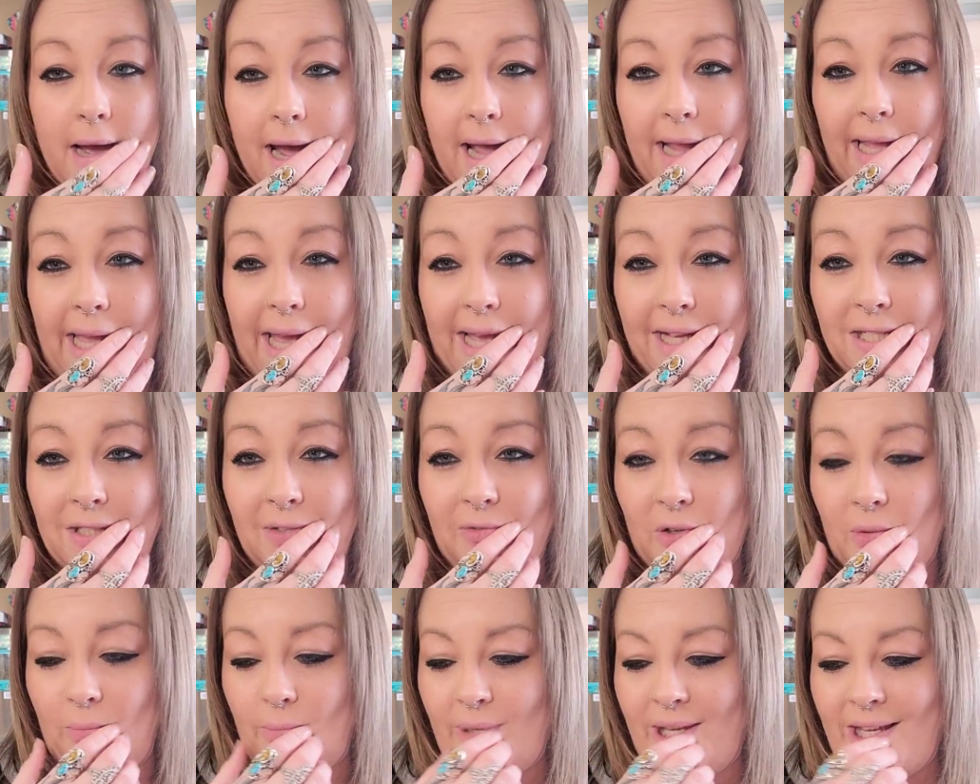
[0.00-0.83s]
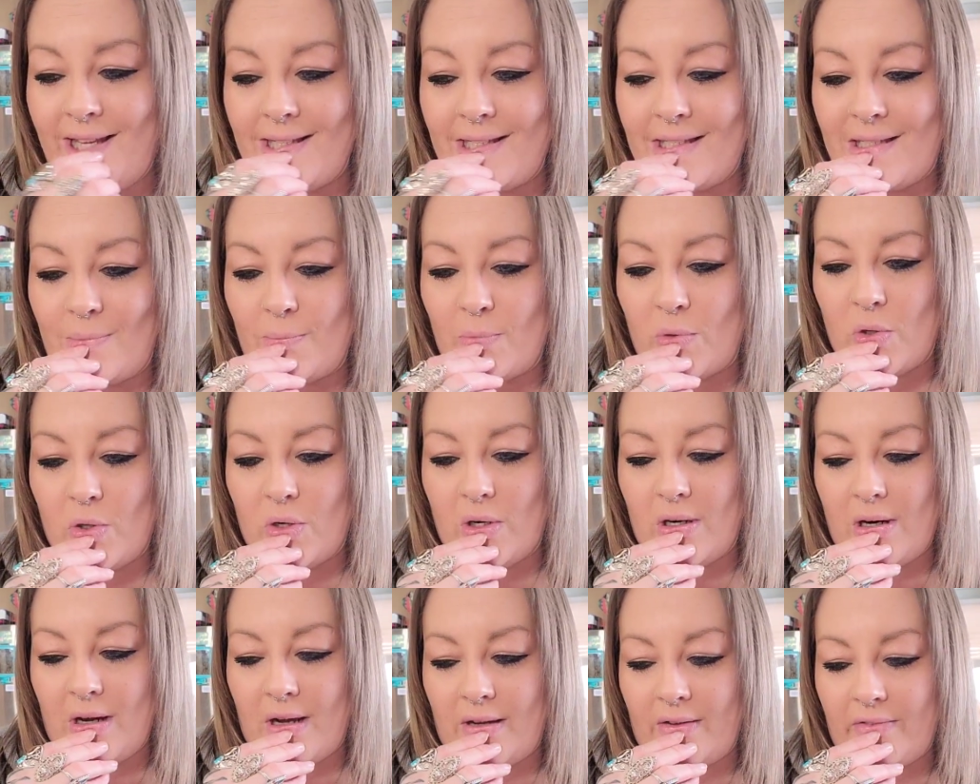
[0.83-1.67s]
I guess for me, it's
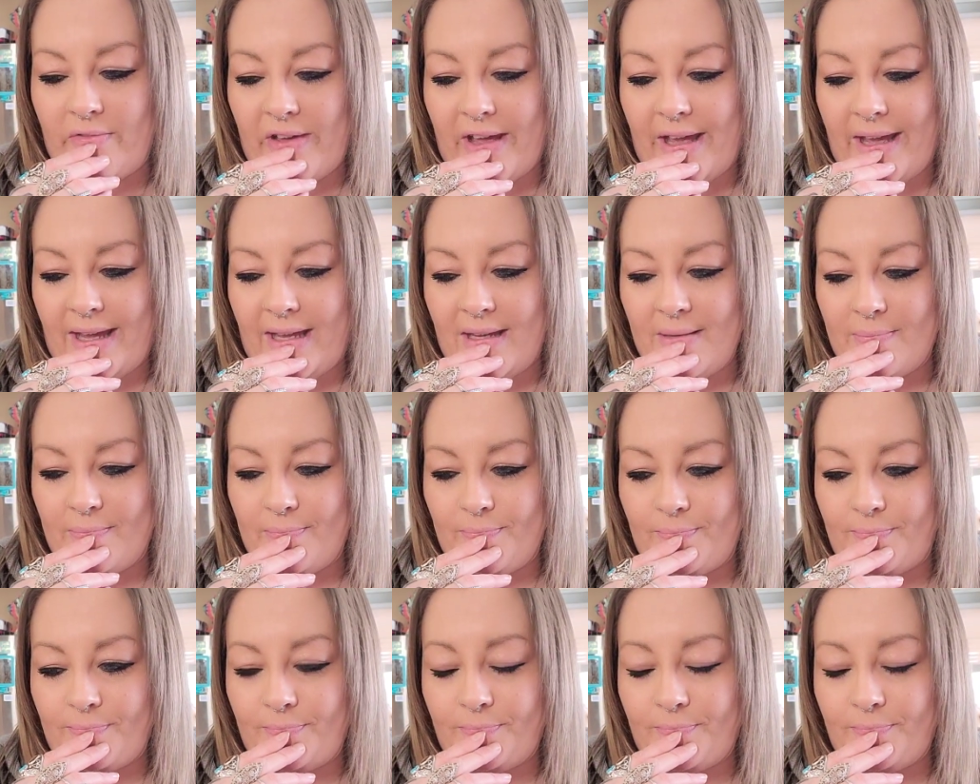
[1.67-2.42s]
more of a